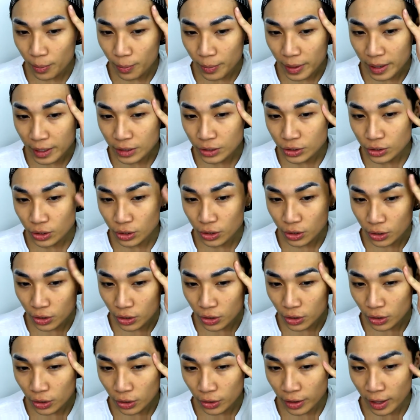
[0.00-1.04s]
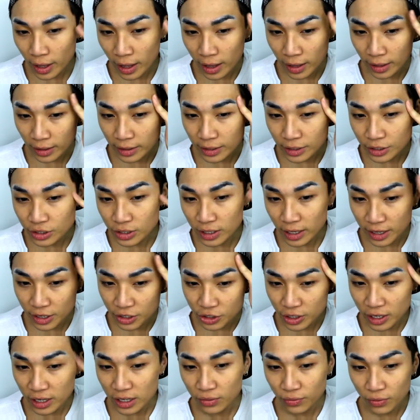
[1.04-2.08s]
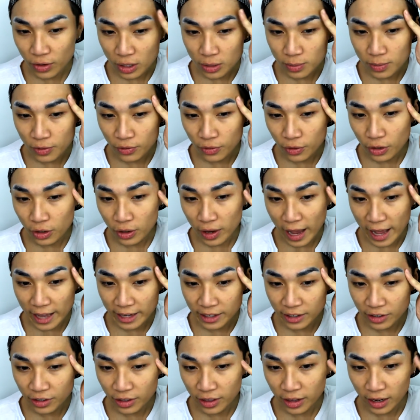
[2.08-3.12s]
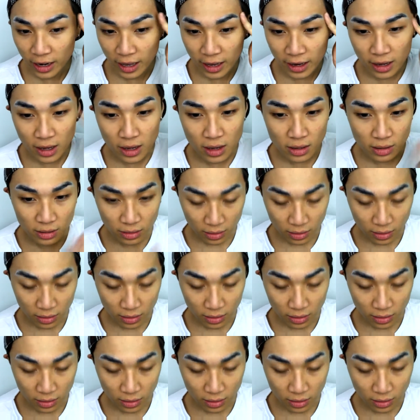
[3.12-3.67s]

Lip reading: Make sure that each layer dries first before you add another layer.